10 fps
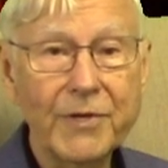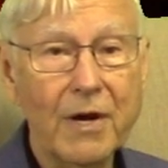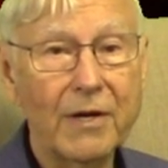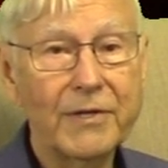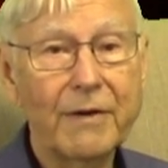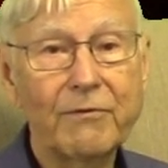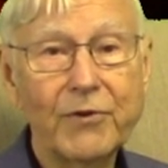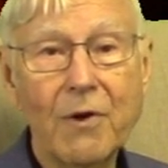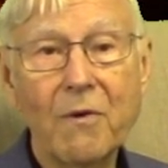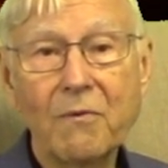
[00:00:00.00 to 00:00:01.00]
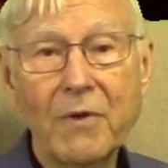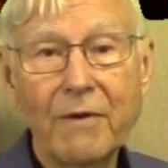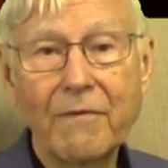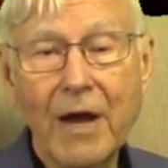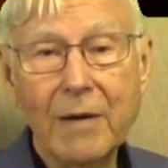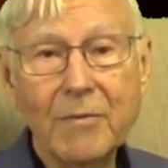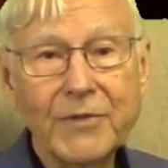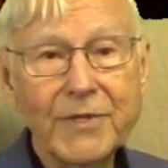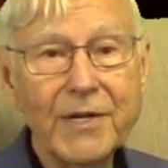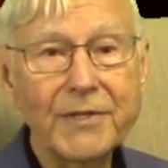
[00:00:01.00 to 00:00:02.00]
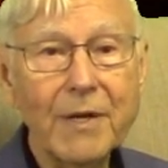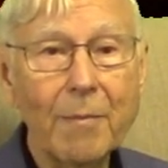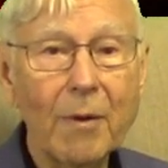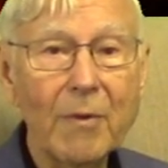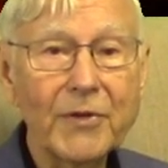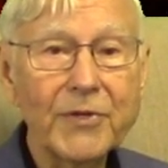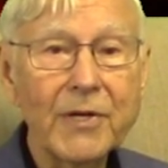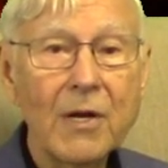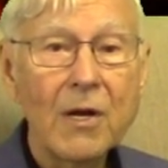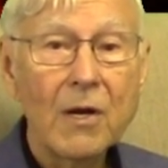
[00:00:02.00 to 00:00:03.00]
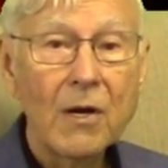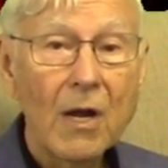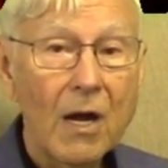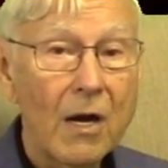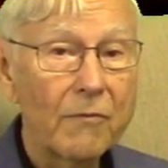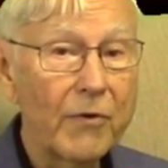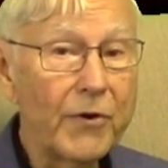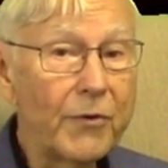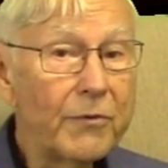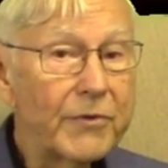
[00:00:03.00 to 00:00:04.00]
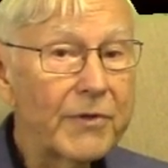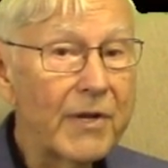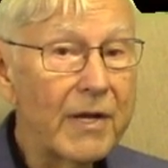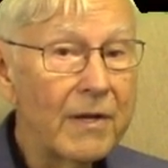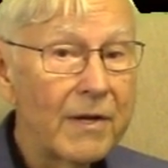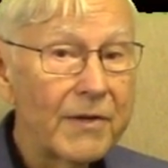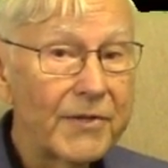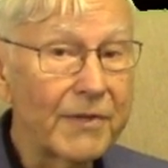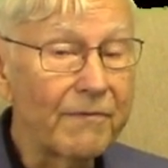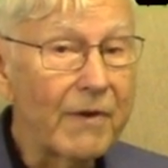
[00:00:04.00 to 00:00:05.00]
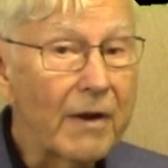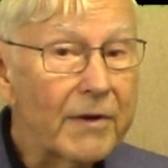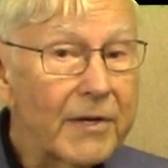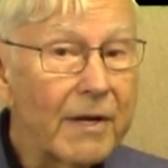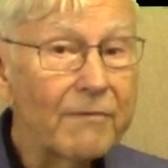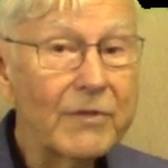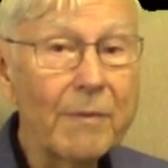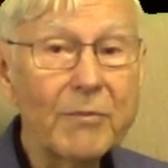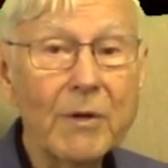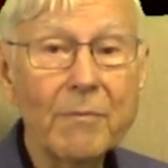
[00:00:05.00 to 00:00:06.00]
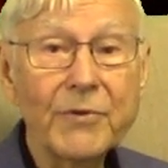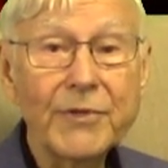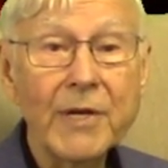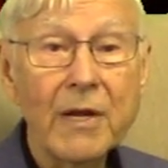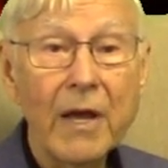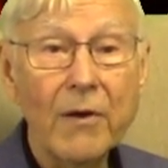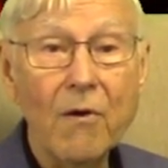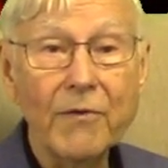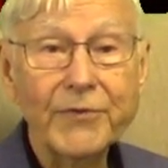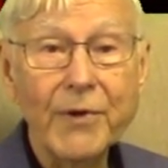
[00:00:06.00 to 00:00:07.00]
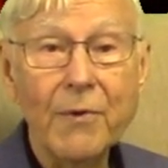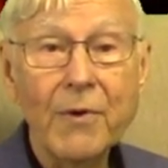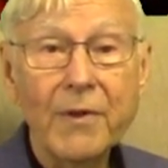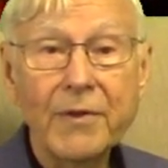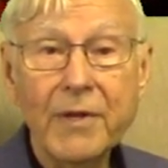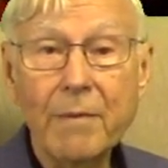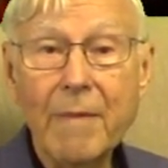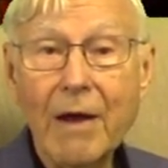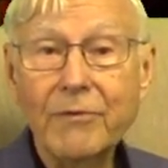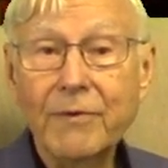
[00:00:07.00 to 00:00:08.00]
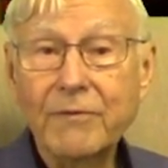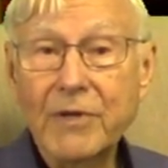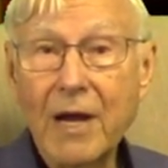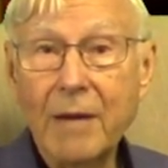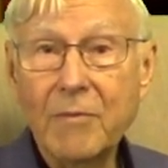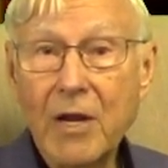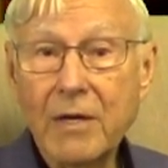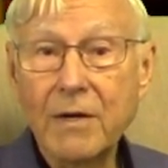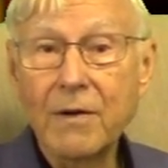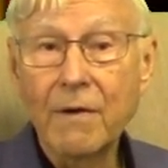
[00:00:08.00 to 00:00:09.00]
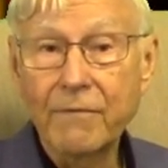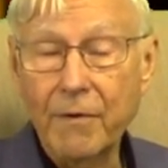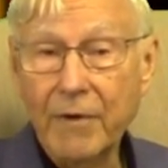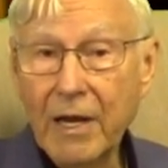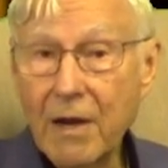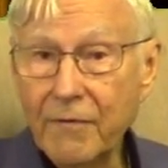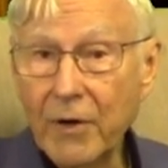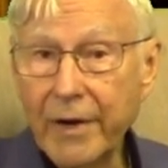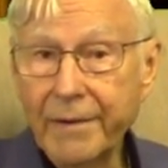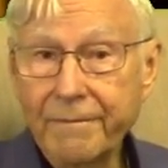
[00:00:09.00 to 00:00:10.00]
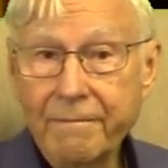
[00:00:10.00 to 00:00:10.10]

studies have shown that vitamin C supplements reduce the severity of symptoms and also the amount of time needed for recovery.